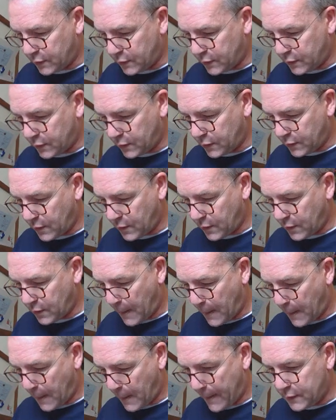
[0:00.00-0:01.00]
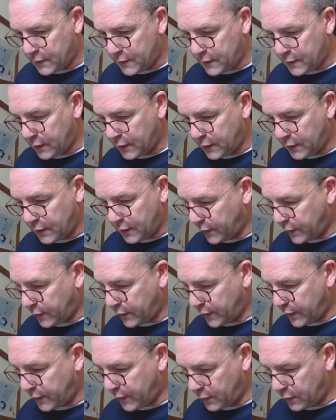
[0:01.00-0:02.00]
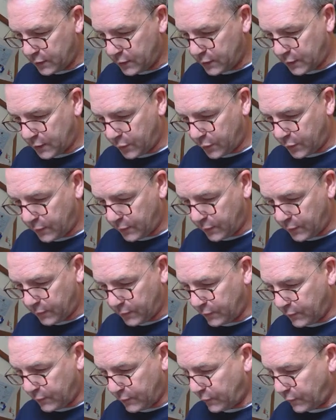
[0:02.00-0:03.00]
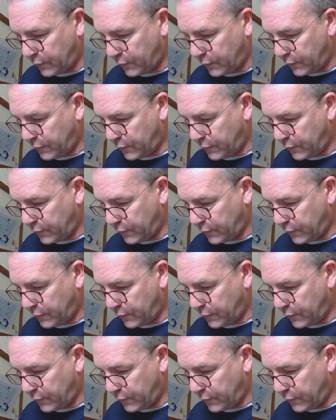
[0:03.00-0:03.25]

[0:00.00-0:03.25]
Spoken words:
take away 10.5,